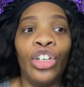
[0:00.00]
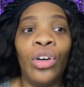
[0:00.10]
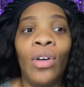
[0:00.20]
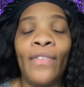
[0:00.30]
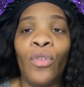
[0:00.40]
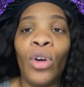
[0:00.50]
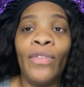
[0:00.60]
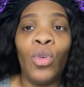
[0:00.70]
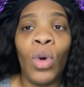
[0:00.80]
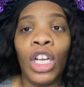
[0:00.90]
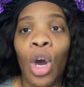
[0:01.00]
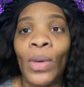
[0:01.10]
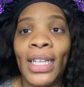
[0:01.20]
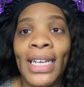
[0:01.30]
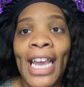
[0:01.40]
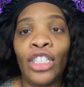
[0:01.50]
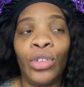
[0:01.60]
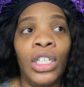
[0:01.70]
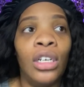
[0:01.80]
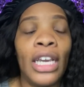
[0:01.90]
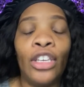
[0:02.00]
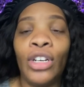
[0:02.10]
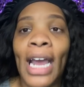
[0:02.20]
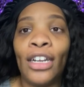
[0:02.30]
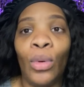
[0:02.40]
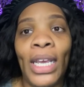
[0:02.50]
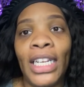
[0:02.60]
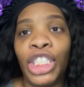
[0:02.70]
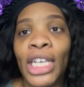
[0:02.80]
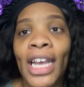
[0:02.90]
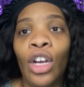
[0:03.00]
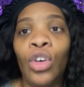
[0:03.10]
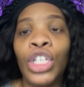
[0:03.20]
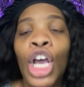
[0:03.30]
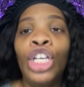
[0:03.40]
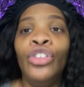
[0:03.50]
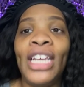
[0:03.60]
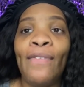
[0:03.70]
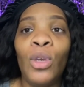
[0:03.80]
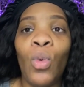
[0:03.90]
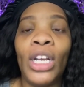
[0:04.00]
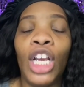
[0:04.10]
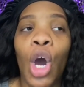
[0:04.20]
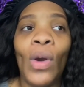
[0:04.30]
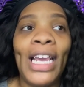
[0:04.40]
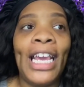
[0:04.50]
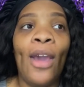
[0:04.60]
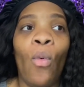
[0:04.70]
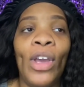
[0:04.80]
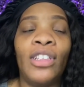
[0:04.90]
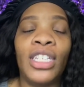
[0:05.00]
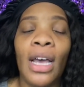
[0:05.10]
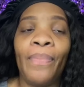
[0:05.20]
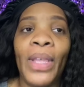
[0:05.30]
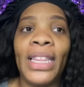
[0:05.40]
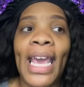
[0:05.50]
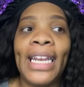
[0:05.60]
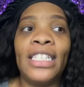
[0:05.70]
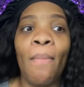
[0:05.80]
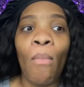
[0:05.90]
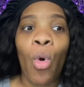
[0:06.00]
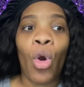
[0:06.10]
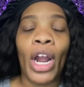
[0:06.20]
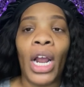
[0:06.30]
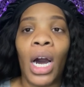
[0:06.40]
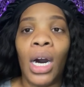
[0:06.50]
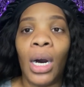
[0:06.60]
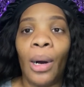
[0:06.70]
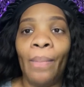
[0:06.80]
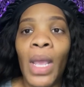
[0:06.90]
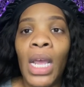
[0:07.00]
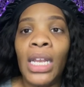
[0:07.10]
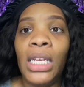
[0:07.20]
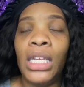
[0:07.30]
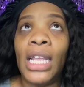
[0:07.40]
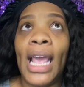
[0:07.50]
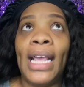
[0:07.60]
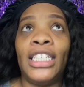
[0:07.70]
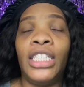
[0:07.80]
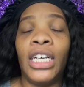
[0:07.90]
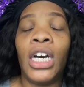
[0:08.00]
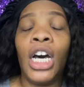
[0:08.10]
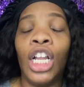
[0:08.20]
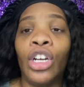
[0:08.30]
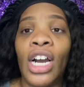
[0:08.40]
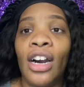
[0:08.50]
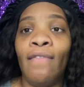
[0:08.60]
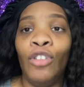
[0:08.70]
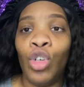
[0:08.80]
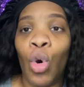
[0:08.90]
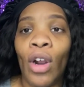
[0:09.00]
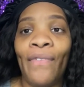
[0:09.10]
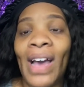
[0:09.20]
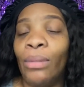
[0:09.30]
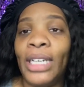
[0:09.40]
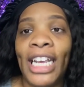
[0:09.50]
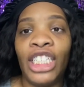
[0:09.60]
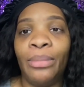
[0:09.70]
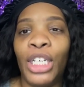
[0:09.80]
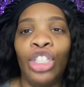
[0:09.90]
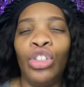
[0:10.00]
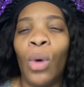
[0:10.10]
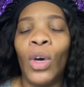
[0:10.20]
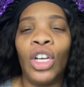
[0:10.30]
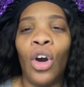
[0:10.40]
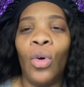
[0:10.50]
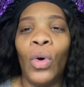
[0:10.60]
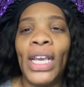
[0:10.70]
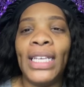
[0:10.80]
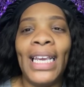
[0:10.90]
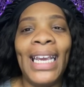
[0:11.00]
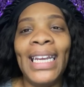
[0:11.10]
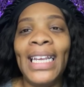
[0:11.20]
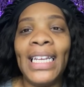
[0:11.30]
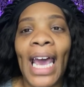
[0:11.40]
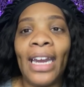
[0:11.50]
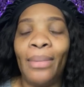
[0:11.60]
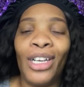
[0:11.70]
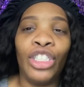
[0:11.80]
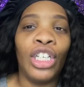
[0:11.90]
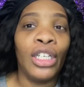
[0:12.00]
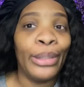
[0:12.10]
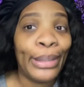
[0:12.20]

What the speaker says: you're going for. If you want to go with a natural look and you're not doing any shadows, you definitely want to go in with something that is more as the color of your foundation, because you don't want to go any lighter because you're gonna look